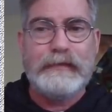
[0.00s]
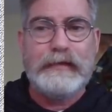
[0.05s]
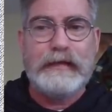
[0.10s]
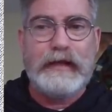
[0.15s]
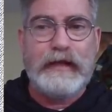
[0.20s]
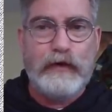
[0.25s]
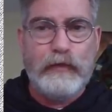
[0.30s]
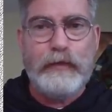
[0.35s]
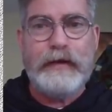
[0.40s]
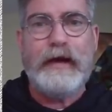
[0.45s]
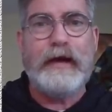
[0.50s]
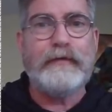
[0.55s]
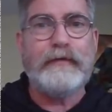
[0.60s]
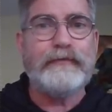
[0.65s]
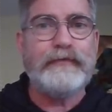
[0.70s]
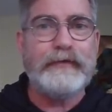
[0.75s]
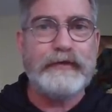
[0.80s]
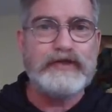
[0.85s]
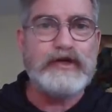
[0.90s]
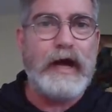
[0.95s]
And we
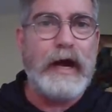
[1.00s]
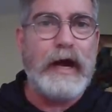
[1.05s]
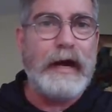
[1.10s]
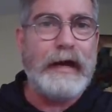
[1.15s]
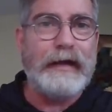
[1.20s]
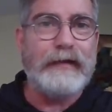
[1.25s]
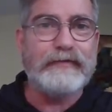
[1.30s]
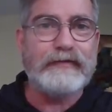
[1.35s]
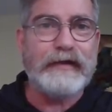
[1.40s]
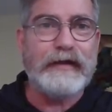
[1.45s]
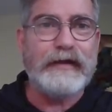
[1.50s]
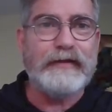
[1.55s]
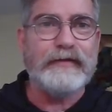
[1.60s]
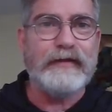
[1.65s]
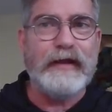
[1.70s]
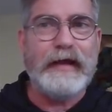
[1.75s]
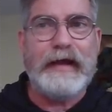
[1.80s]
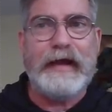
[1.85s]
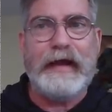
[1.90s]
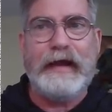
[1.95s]
have the giants in the
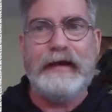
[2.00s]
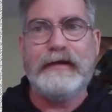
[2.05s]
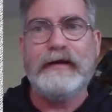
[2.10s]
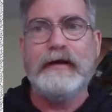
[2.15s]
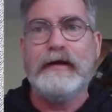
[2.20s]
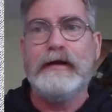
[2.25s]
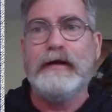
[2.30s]
land.